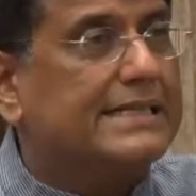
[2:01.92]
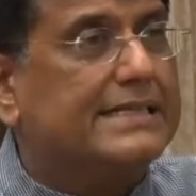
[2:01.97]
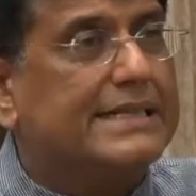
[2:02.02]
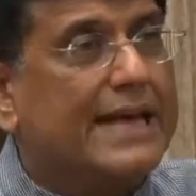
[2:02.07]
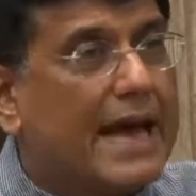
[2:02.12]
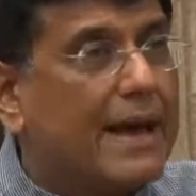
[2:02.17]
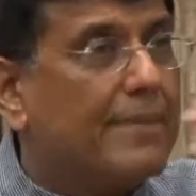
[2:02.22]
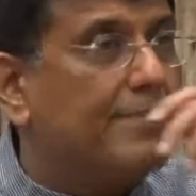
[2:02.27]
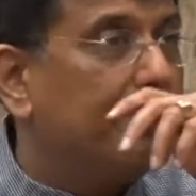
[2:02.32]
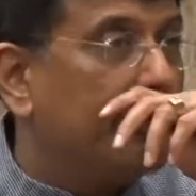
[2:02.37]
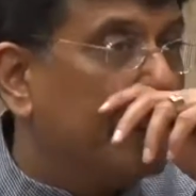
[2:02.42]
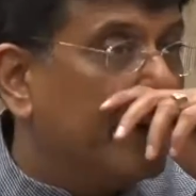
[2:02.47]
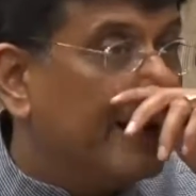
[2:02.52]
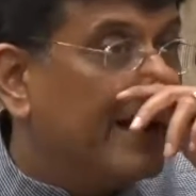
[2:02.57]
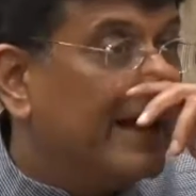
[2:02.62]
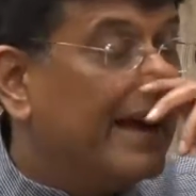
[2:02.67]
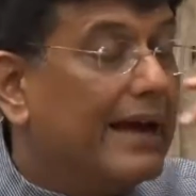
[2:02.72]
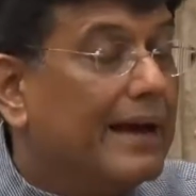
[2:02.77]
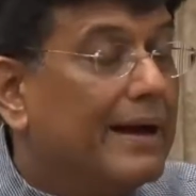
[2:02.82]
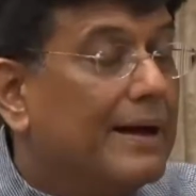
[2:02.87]
exam.
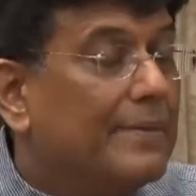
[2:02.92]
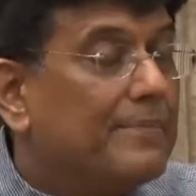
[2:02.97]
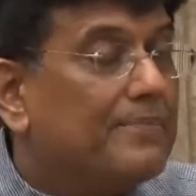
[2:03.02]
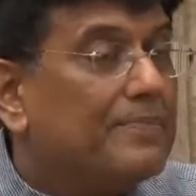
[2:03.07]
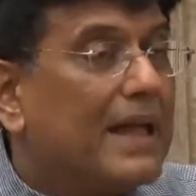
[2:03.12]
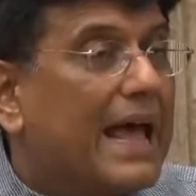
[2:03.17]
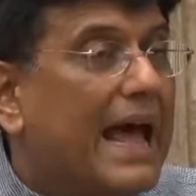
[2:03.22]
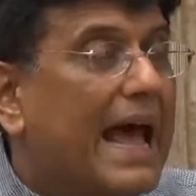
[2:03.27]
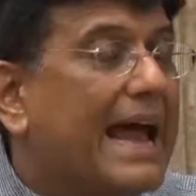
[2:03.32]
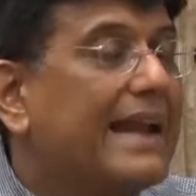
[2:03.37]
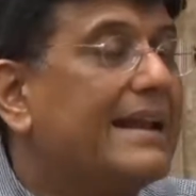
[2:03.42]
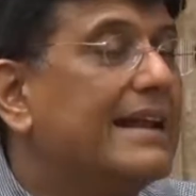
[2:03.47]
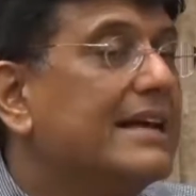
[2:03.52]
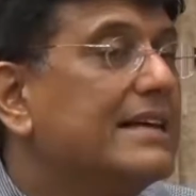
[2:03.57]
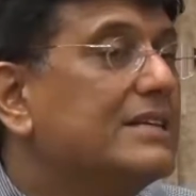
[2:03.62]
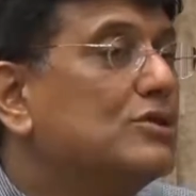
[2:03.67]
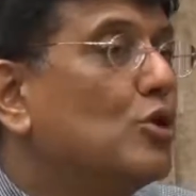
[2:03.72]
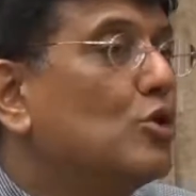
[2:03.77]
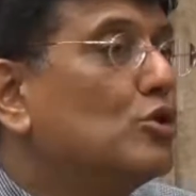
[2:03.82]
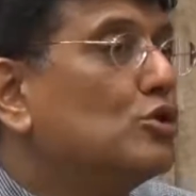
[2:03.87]
And
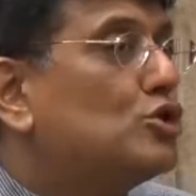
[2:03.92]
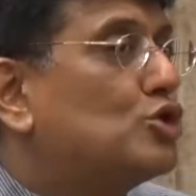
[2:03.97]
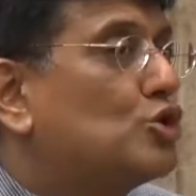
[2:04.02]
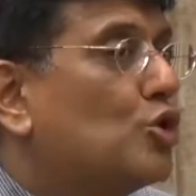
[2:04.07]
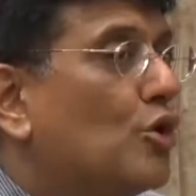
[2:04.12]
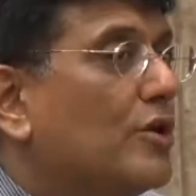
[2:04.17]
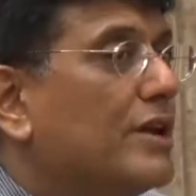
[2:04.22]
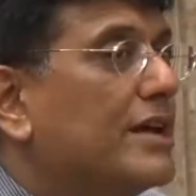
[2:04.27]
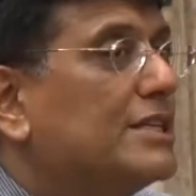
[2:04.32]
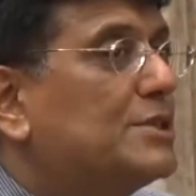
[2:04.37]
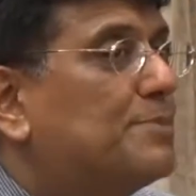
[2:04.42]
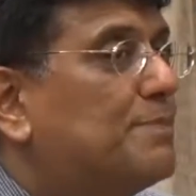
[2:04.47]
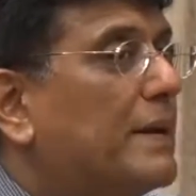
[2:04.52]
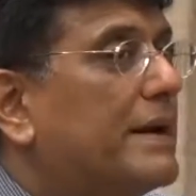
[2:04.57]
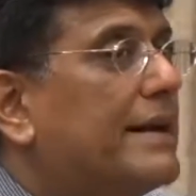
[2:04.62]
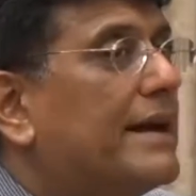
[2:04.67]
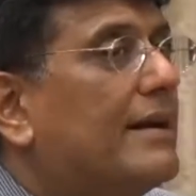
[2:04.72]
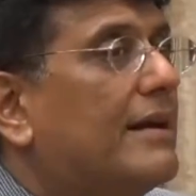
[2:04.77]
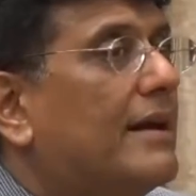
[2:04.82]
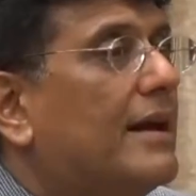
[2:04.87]
his own story is
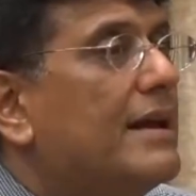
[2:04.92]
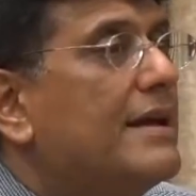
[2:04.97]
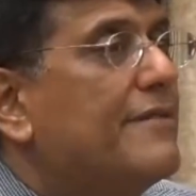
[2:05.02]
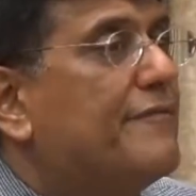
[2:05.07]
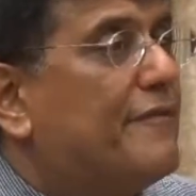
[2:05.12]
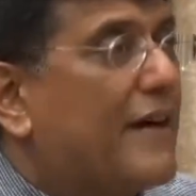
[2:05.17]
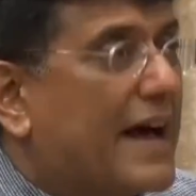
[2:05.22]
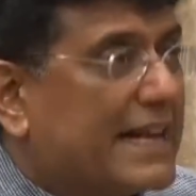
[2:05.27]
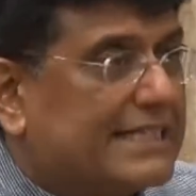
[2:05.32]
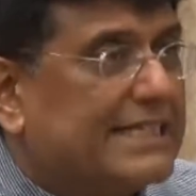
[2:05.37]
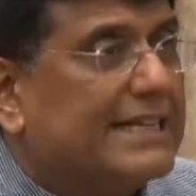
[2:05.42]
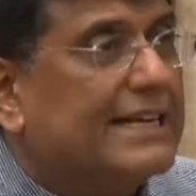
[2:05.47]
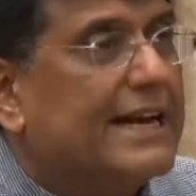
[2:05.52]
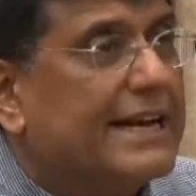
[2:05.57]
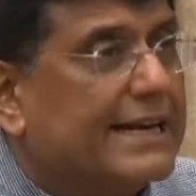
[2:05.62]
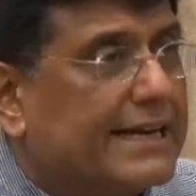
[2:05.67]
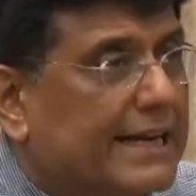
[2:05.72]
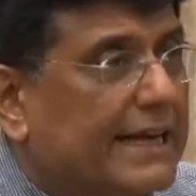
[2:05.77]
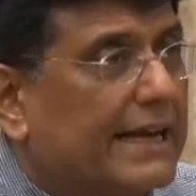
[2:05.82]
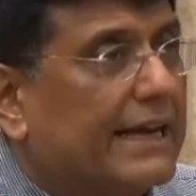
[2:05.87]
particularly
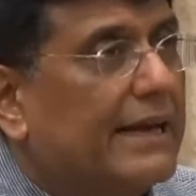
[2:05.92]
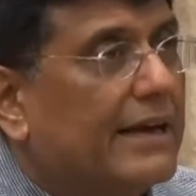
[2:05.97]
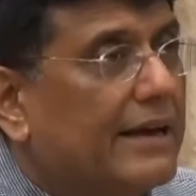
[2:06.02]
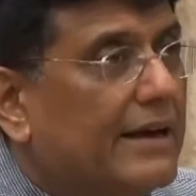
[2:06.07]
fascinating